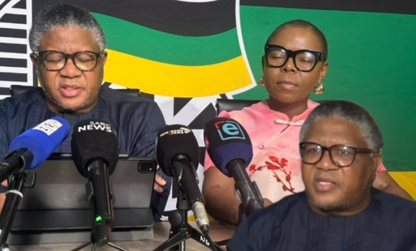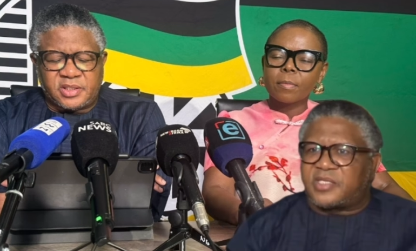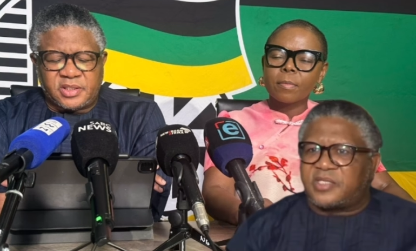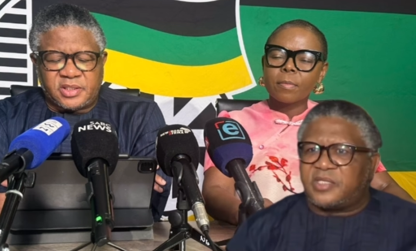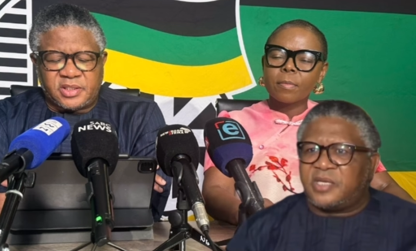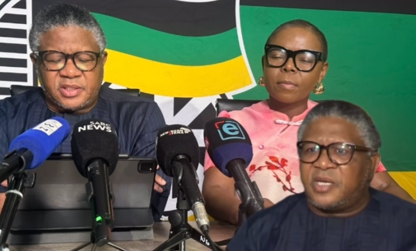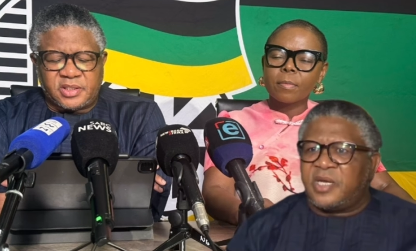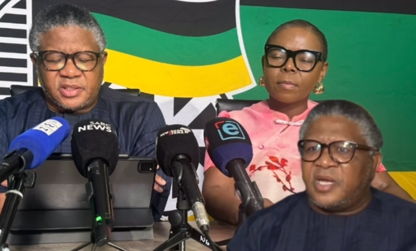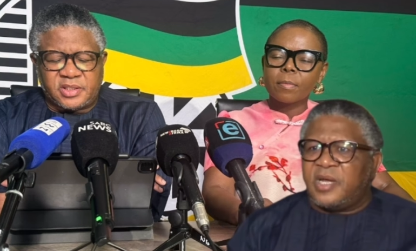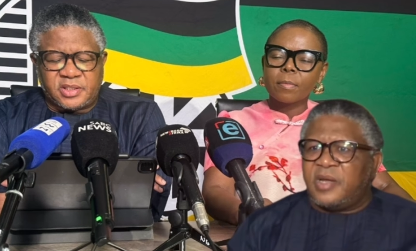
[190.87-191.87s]
Speaker 1: A N C.
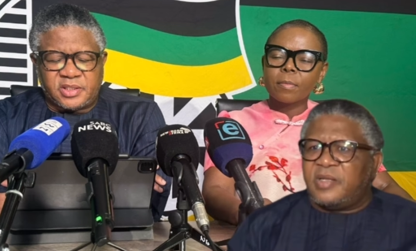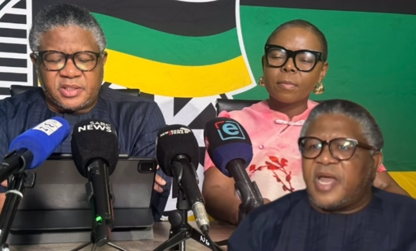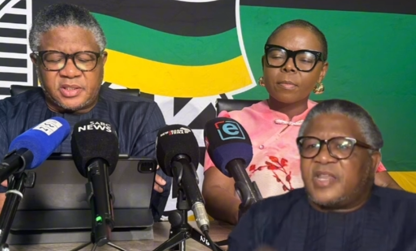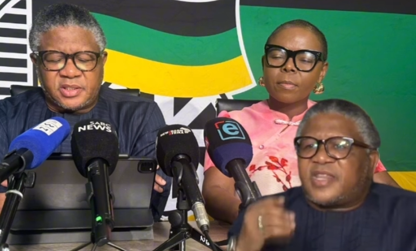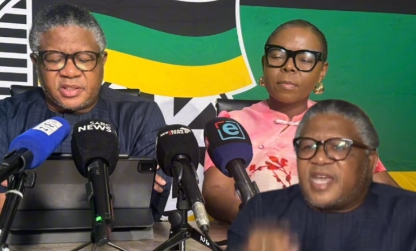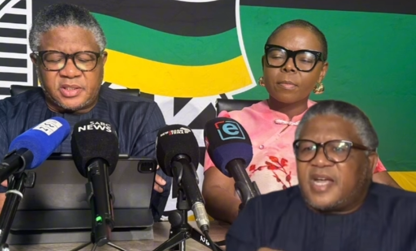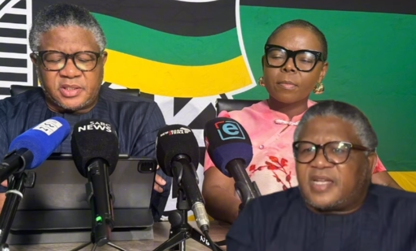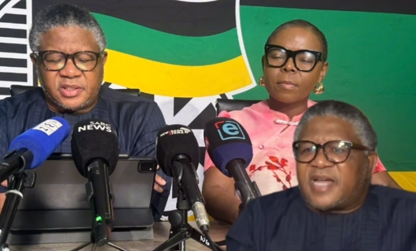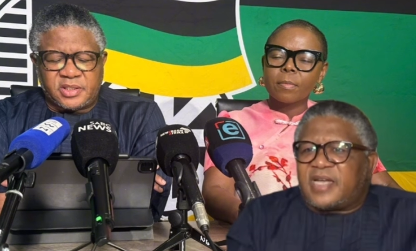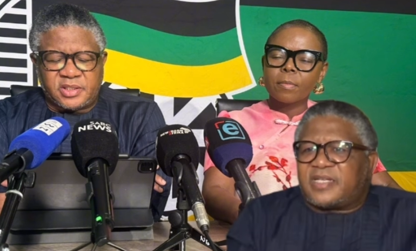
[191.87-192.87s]
They
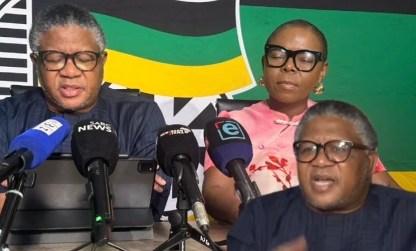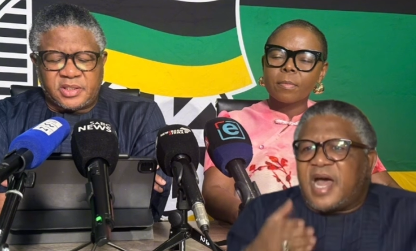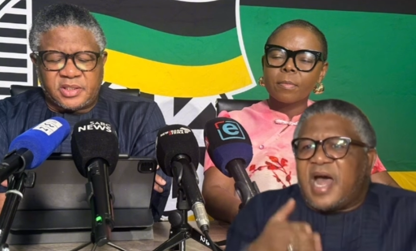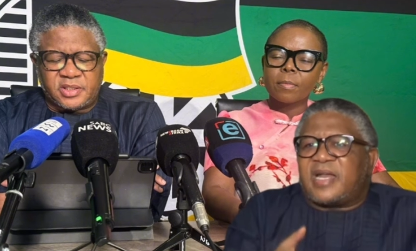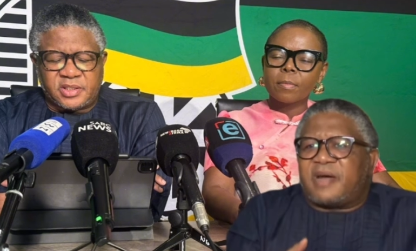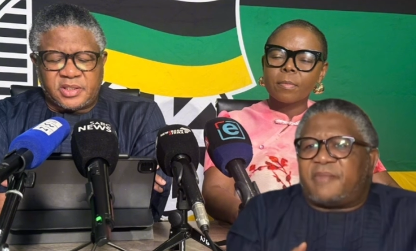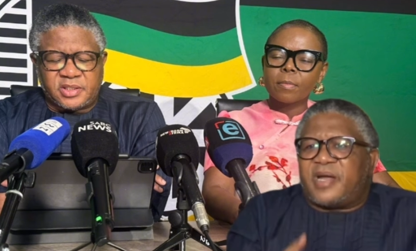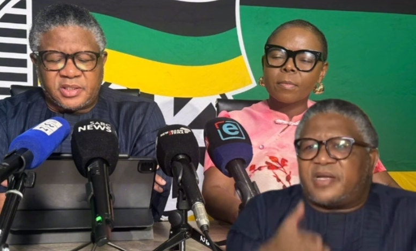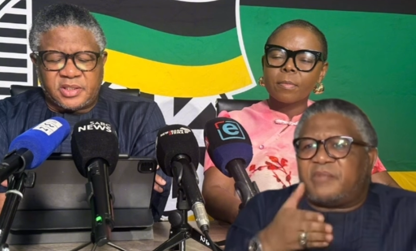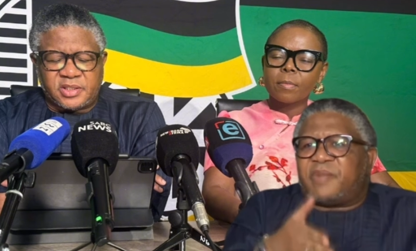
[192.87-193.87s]
think that they are
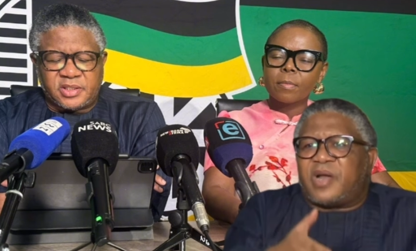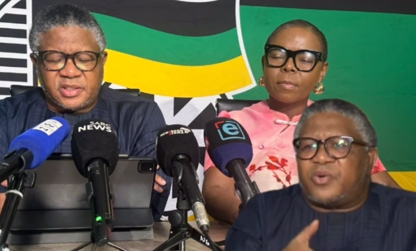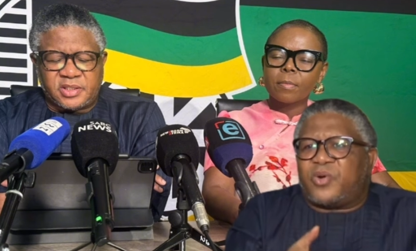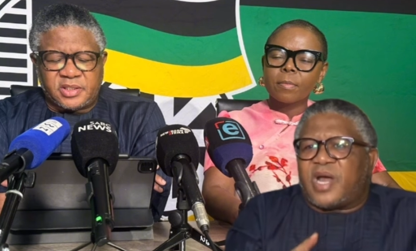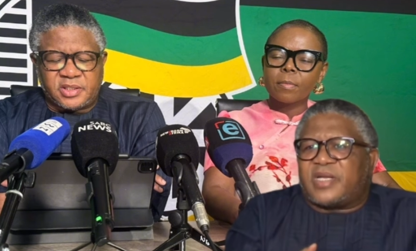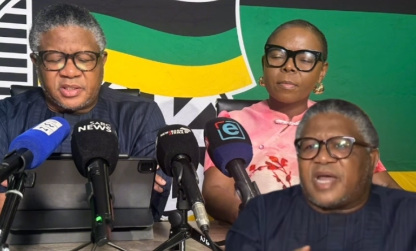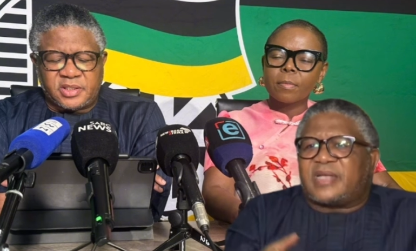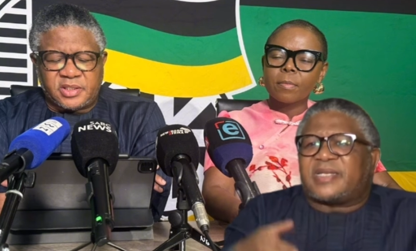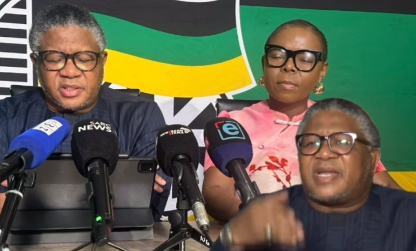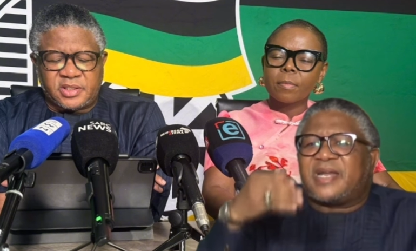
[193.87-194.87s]
undermining Mbalula, they are
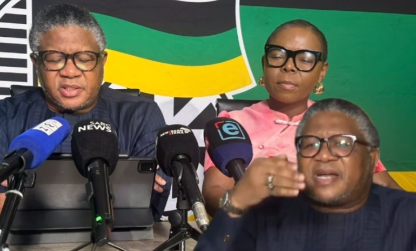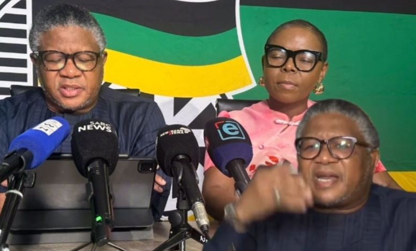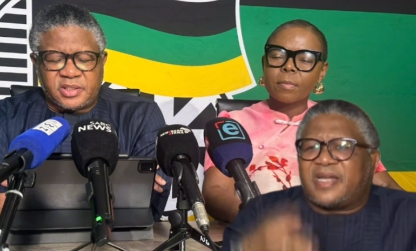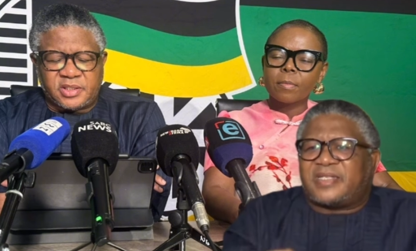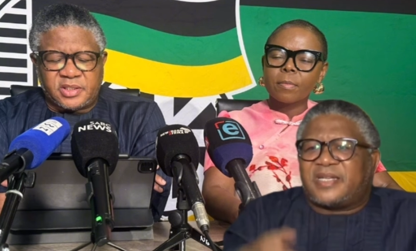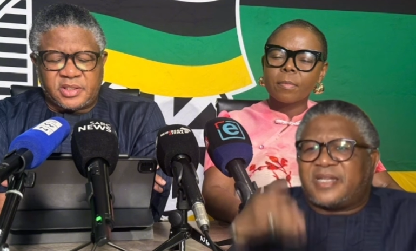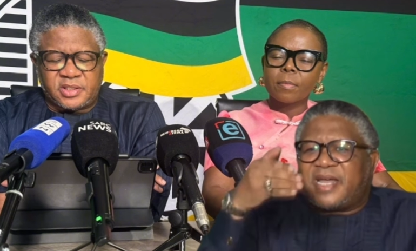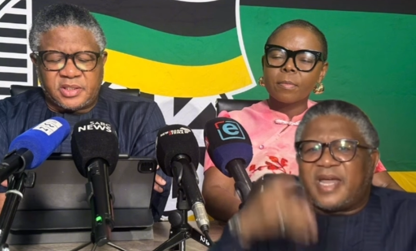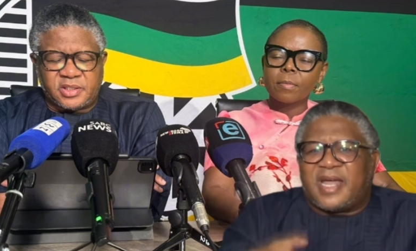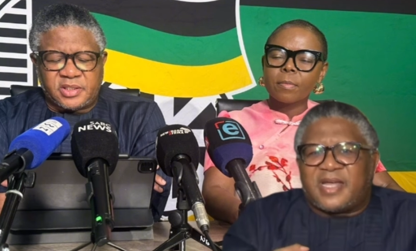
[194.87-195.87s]
denigrating
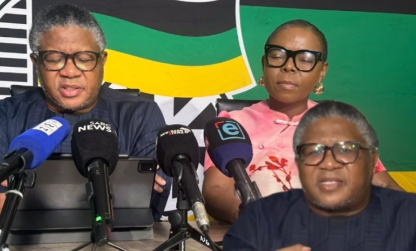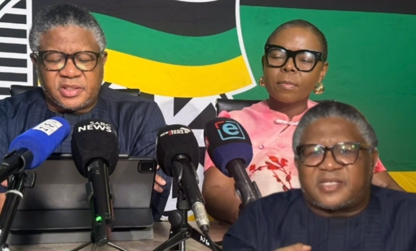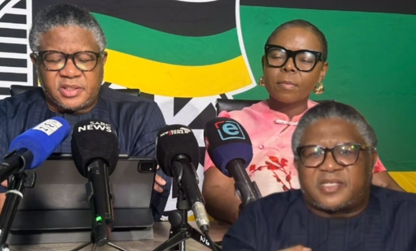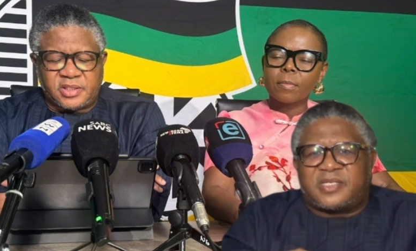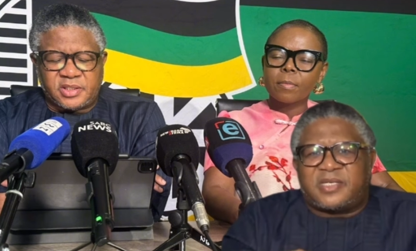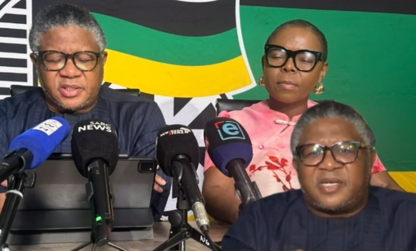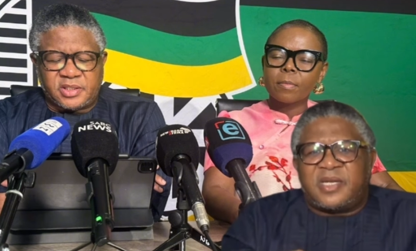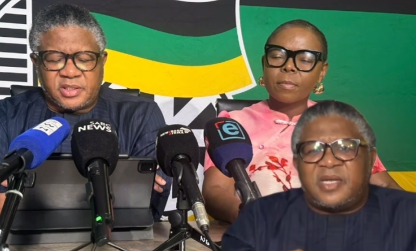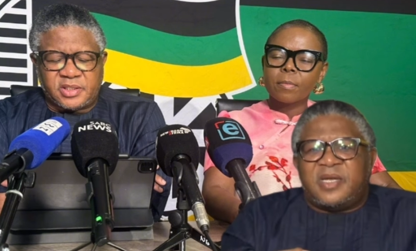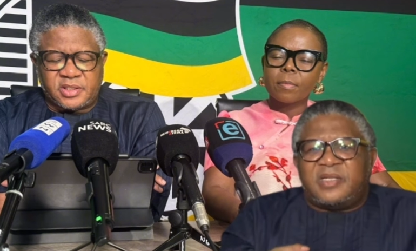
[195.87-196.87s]
the A N C,
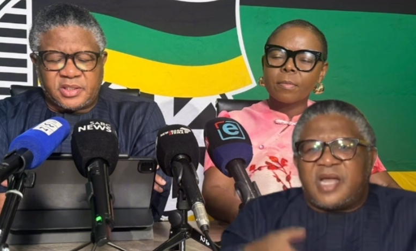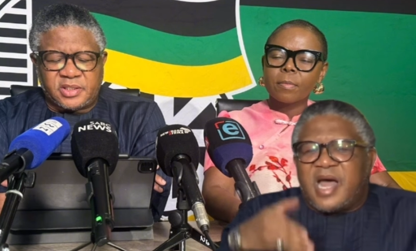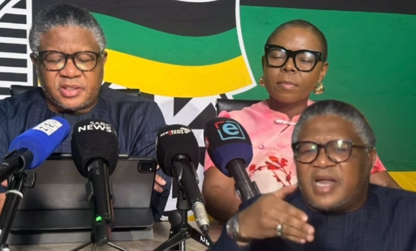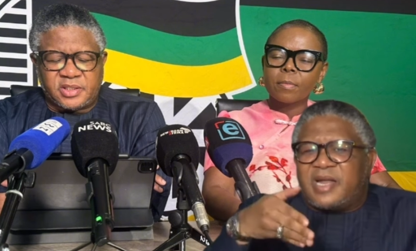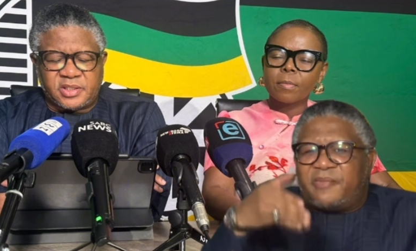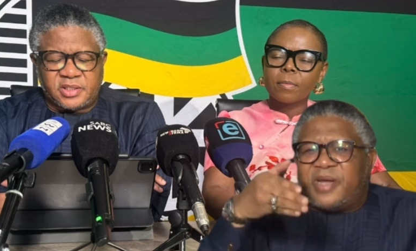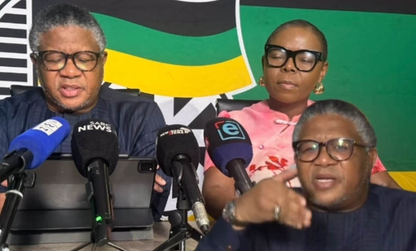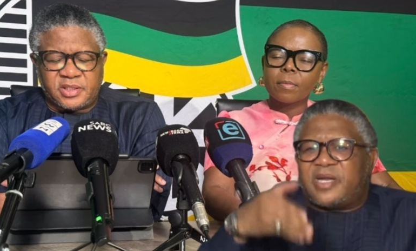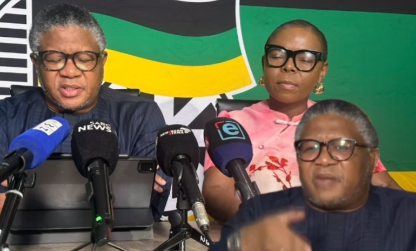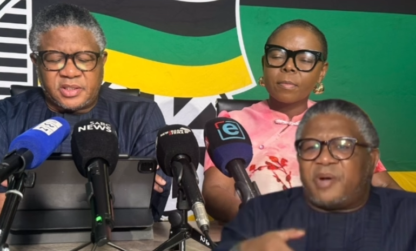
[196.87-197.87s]
they are
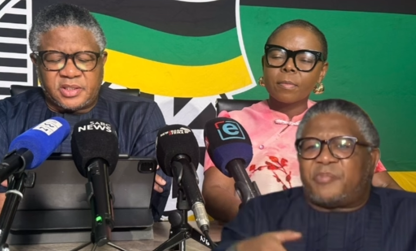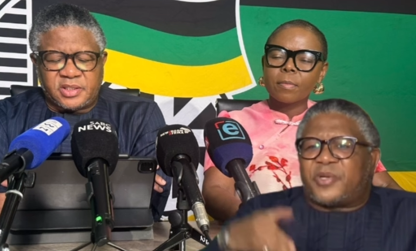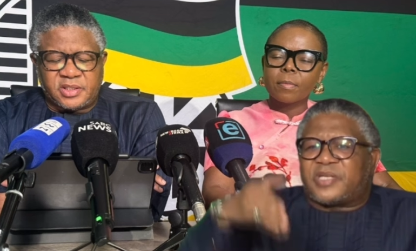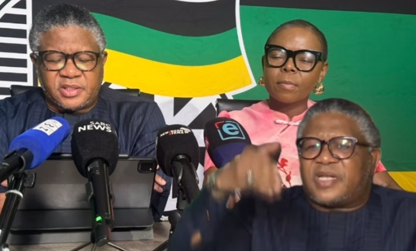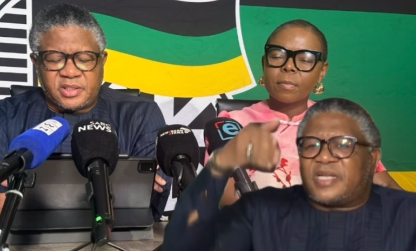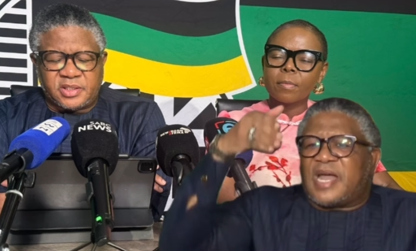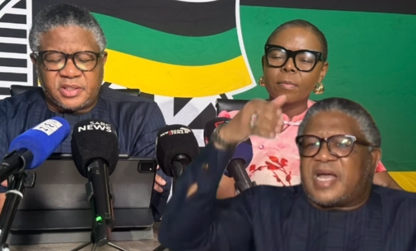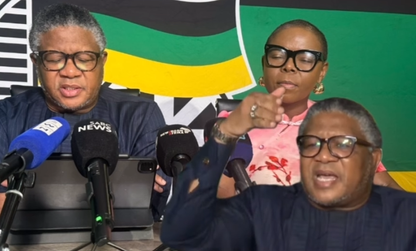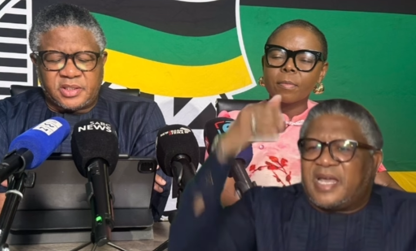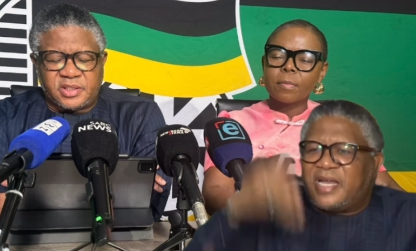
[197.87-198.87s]
undermining Ramaphosa, they are
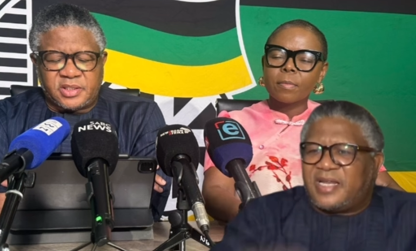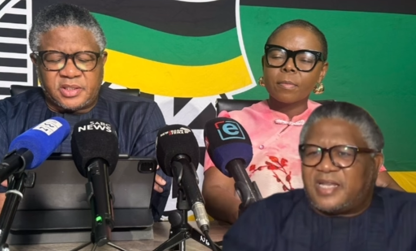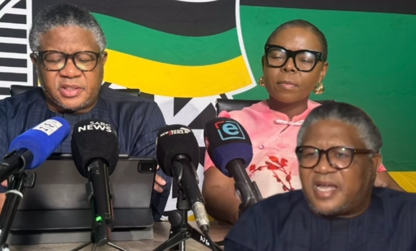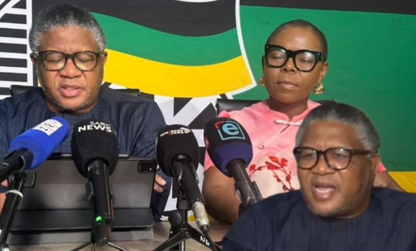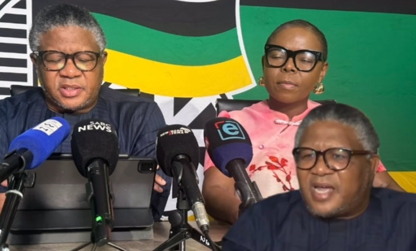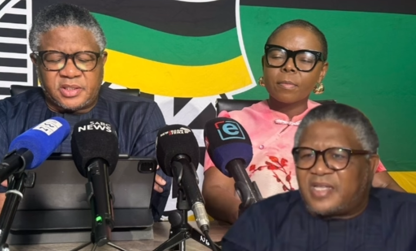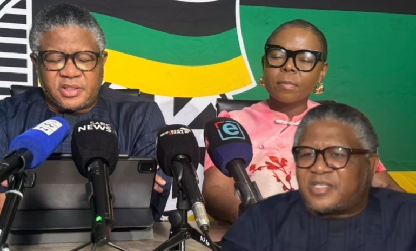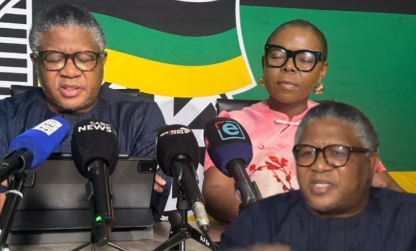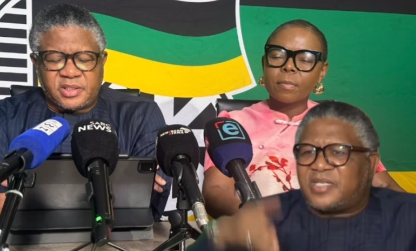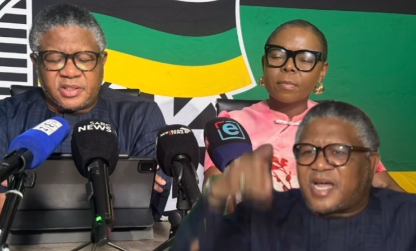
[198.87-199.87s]
killing the A N
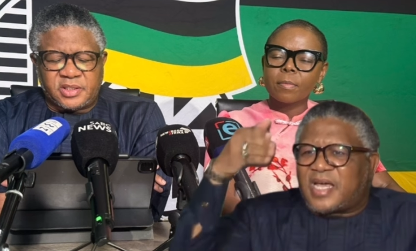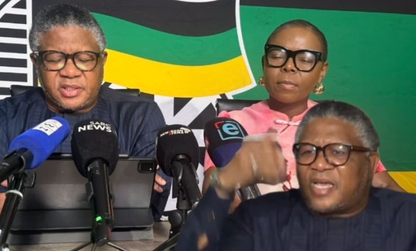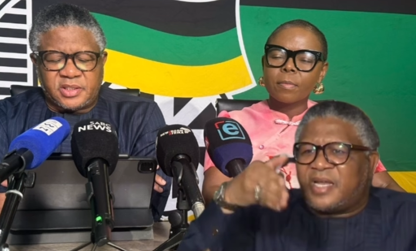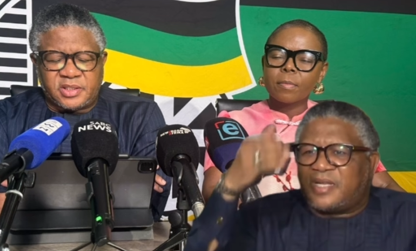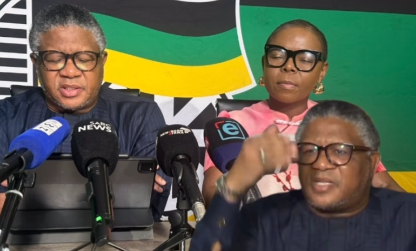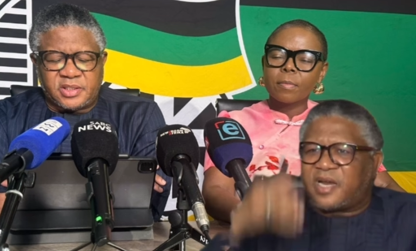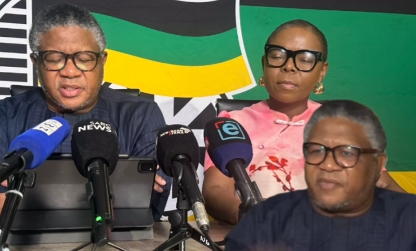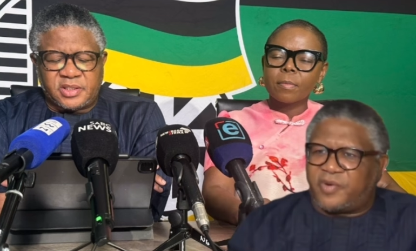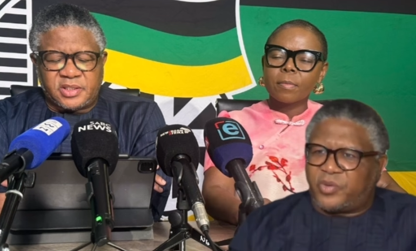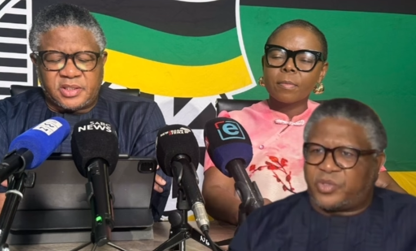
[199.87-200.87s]
C, they are killing the
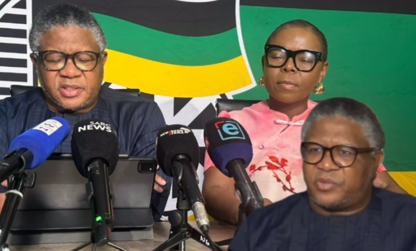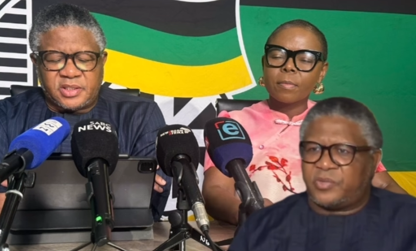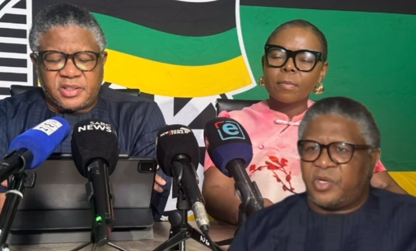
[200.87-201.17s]
revolution.